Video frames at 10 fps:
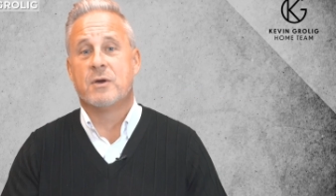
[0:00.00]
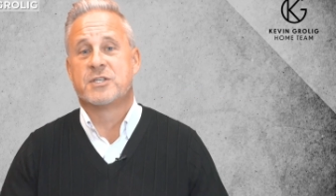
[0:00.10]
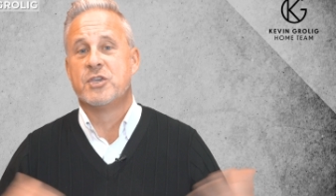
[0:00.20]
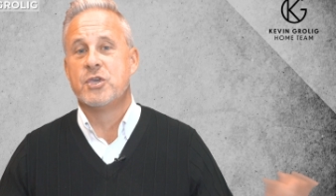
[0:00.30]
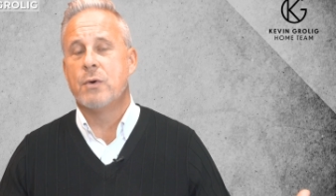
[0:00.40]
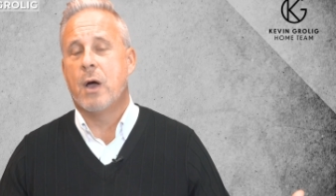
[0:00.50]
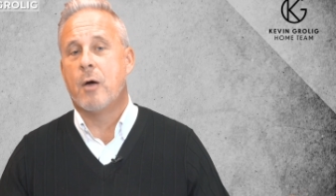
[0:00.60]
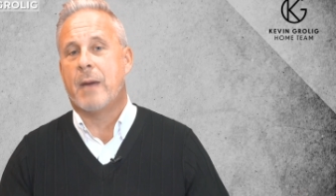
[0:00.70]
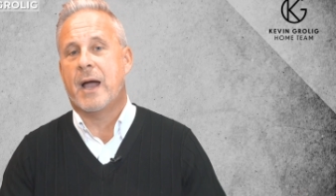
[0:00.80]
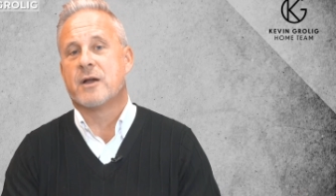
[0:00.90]
to you
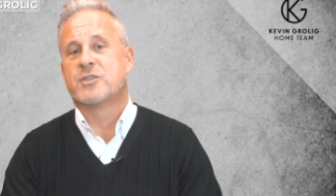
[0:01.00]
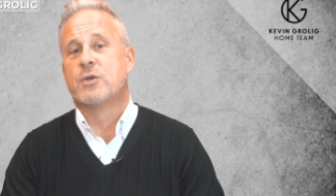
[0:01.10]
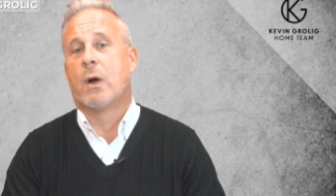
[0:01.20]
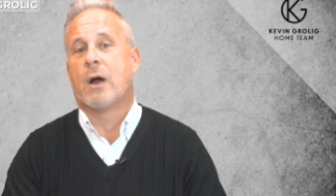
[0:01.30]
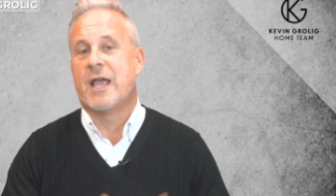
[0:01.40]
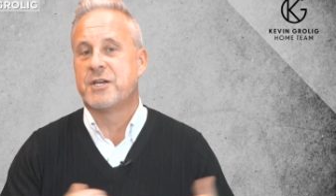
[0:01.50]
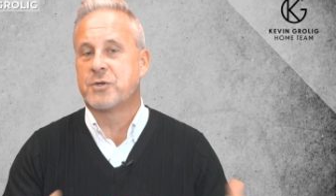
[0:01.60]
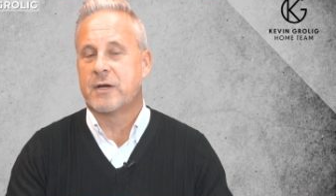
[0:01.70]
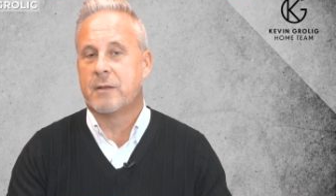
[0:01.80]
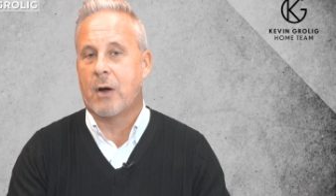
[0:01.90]
home buyers who are
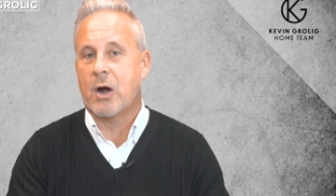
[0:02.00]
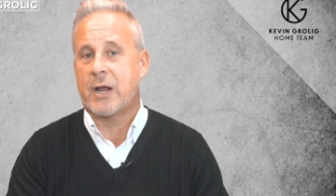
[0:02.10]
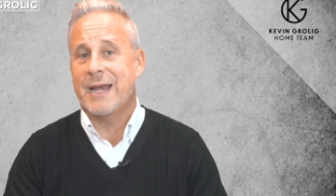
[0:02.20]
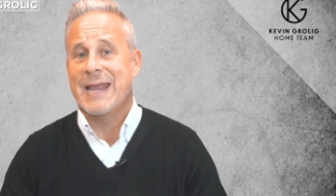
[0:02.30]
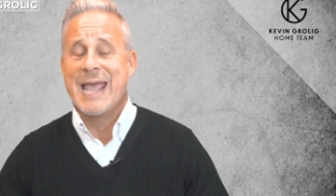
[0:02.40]
entering the market